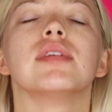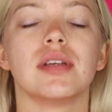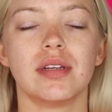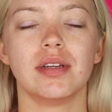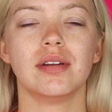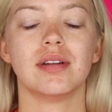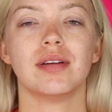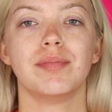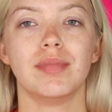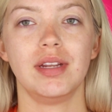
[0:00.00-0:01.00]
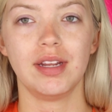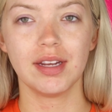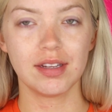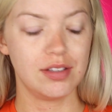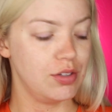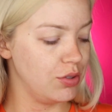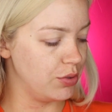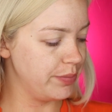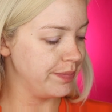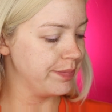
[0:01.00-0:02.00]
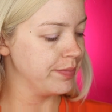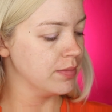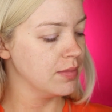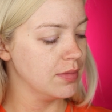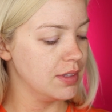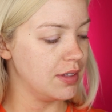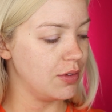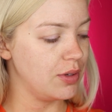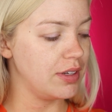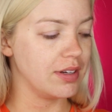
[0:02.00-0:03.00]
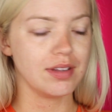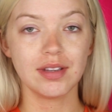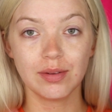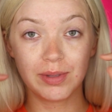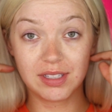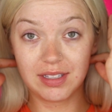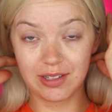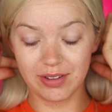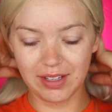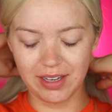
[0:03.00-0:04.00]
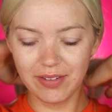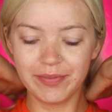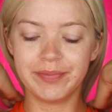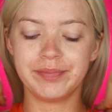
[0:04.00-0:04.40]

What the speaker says: And get it on my neck too, since we did a little bit down there.